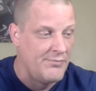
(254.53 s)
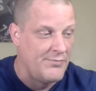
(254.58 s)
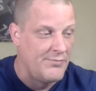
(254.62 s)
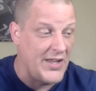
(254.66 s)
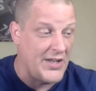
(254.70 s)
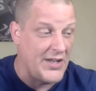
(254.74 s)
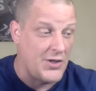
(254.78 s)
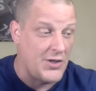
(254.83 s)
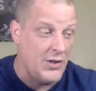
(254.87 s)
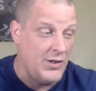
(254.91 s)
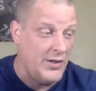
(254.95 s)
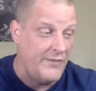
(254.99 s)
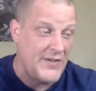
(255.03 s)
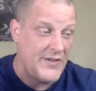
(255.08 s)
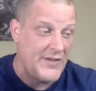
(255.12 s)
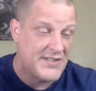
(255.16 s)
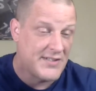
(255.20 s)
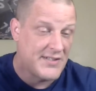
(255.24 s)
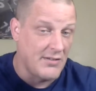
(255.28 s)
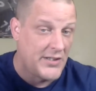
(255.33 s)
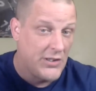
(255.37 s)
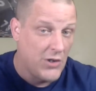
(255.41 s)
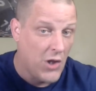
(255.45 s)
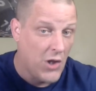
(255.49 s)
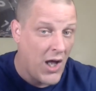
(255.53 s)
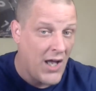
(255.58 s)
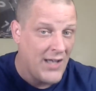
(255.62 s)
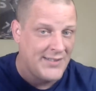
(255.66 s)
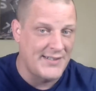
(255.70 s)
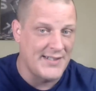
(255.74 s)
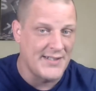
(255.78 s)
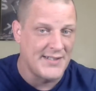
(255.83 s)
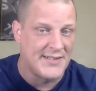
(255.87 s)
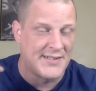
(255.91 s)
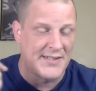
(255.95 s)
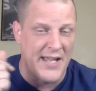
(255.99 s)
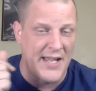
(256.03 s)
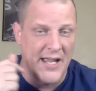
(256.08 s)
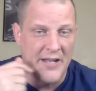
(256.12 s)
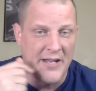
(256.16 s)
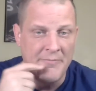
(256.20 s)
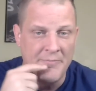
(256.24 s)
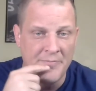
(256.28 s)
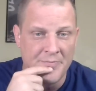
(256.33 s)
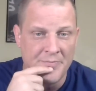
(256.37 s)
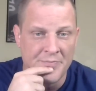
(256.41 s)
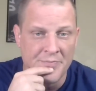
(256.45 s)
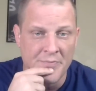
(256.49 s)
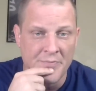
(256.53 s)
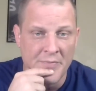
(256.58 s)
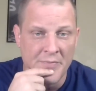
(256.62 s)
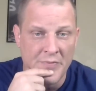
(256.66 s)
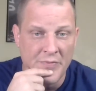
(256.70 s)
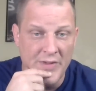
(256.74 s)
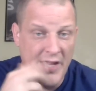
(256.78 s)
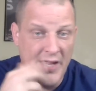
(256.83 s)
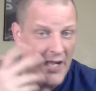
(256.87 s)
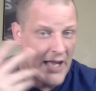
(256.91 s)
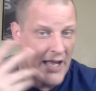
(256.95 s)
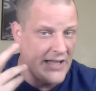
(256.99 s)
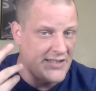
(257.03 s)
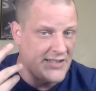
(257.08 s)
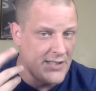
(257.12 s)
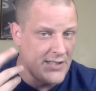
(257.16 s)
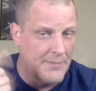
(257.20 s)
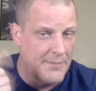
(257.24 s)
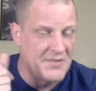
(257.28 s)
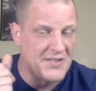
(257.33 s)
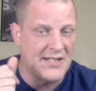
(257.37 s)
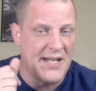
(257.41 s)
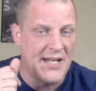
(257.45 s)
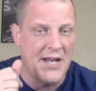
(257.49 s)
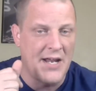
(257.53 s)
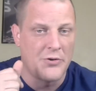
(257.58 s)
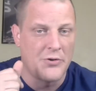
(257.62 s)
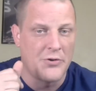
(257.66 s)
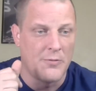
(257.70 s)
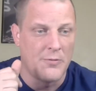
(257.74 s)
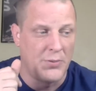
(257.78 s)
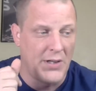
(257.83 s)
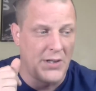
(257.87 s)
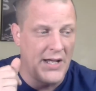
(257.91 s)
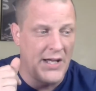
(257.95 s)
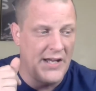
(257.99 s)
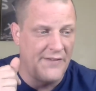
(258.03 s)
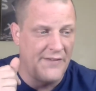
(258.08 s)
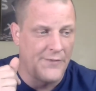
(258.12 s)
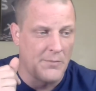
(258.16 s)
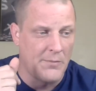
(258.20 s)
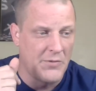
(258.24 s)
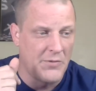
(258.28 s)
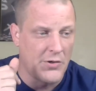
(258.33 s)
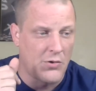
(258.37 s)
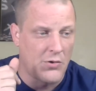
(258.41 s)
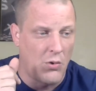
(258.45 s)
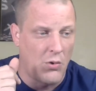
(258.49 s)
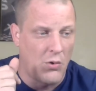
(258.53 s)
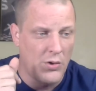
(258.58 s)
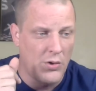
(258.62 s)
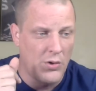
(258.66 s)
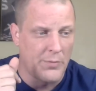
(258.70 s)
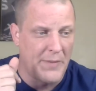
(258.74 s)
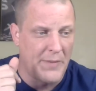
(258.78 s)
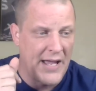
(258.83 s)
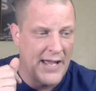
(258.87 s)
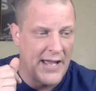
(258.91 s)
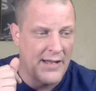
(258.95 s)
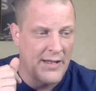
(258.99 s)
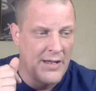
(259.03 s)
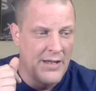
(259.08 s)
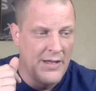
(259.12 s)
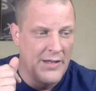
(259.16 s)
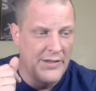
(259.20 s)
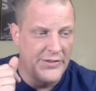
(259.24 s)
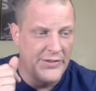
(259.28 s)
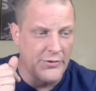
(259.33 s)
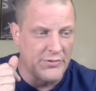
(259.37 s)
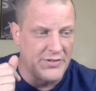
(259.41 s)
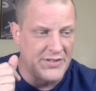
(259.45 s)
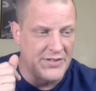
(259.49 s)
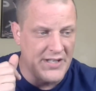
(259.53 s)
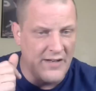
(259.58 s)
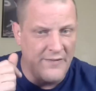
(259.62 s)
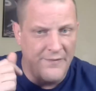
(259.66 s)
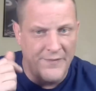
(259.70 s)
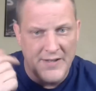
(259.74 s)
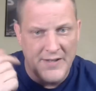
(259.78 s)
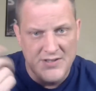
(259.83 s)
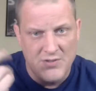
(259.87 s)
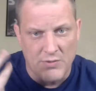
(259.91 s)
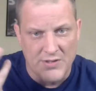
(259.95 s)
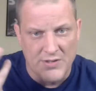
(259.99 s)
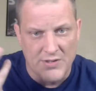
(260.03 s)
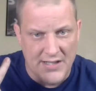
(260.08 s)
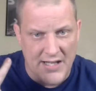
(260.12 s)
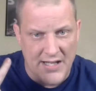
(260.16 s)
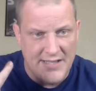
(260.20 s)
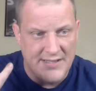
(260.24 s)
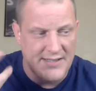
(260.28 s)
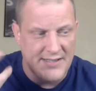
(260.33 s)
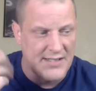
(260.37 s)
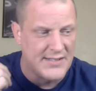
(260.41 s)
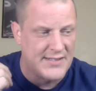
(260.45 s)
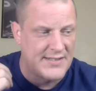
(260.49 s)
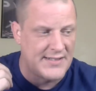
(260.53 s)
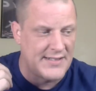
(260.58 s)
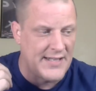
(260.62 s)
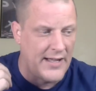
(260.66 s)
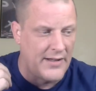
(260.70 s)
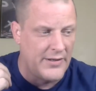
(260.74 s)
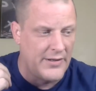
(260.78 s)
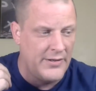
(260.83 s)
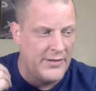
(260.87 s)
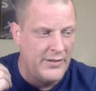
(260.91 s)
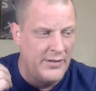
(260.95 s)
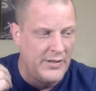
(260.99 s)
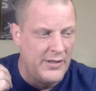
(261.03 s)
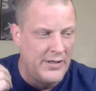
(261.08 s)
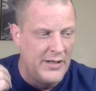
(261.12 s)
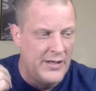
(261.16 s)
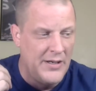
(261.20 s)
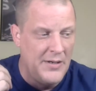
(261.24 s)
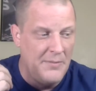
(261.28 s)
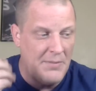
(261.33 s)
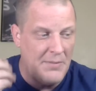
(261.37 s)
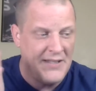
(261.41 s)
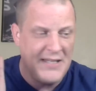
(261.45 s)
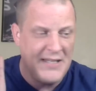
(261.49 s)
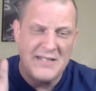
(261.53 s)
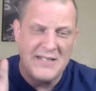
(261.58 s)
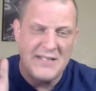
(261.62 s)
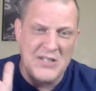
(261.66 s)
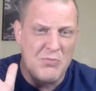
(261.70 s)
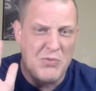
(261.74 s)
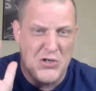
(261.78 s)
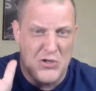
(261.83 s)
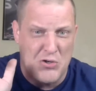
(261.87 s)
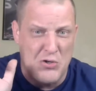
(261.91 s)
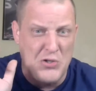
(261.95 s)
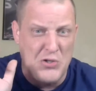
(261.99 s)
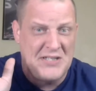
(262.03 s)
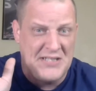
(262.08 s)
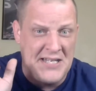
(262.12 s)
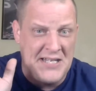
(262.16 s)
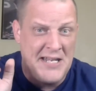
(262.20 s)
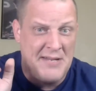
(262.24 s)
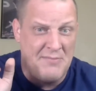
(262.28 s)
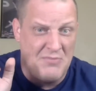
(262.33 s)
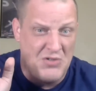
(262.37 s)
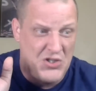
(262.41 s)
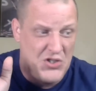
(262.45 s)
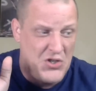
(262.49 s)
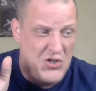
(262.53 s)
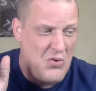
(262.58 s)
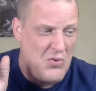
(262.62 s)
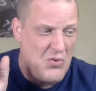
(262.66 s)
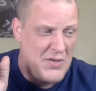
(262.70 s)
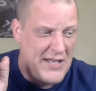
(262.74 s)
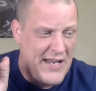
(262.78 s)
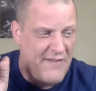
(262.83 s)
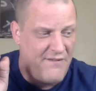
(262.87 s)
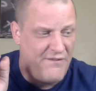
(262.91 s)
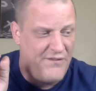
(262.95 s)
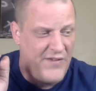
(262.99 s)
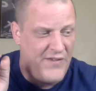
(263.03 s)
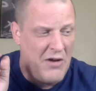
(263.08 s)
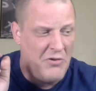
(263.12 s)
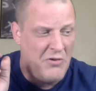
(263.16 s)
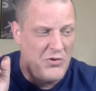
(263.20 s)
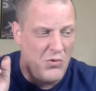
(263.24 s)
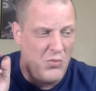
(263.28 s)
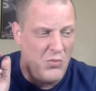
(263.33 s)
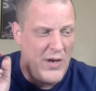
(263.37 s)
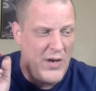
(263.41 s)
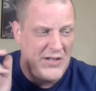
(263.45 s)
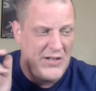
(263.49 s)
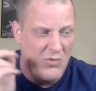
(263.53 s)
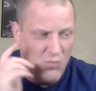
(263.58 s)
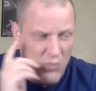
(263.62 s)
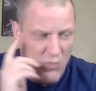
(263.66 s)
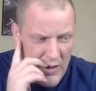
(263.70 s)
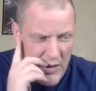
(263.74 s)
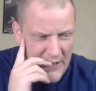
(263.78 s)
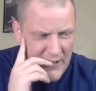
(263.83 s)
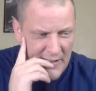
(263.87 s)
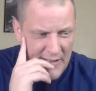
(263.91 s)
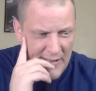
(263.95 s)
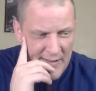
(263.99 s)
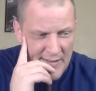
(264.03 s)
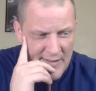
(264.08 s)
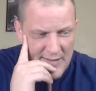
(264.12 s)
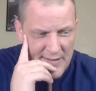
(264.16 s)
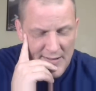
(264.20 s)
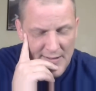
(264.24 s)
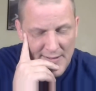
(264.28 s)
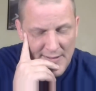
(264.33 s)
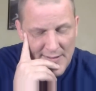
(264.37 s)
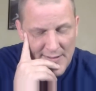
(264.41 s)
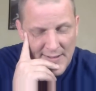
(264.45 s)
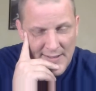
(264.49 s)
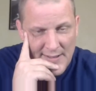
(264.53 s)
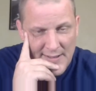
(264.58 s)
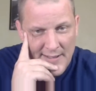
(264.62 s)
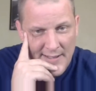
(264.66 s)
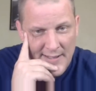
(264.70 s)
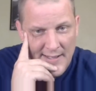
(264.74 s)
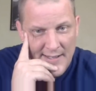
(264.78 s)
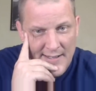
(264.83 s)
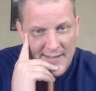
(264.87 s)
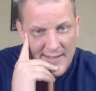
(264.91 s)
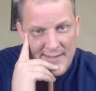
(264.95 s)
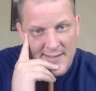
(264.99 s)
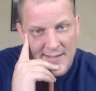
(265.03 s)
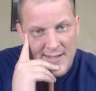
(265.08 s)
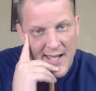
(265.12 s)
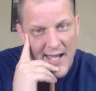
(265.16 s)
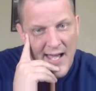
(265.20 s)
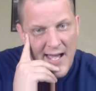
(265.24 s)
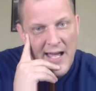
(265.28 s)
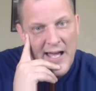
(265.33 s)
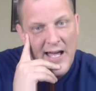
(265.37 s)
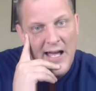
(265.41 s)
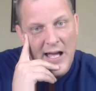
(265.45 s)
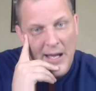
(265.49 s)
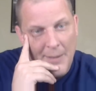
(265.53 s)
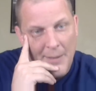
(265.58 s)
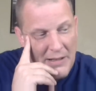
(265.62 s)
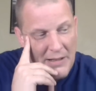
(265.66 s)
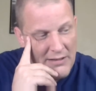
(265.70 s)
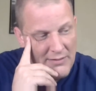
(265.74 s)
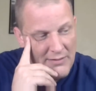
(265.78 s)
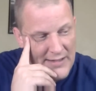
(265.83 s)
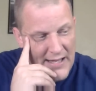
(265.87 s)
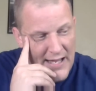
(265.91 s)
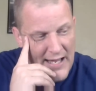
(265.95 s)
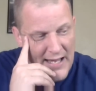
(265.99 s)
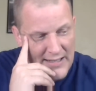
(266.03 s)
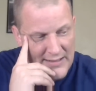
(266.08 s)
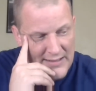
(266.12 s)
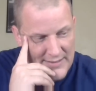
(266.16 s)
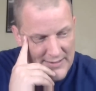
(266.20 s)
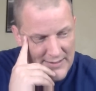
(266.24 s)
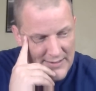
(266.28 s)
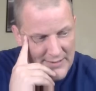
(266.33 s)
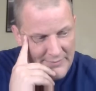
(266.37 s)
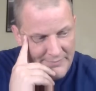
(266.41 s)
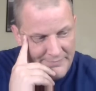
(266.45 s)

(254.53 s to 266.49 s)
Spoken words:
They could have easily lost this game. They got substandard play from their quarterback. Their defense was less than stellar. But they did what good teams do and they found a way to win. Yeah, about that.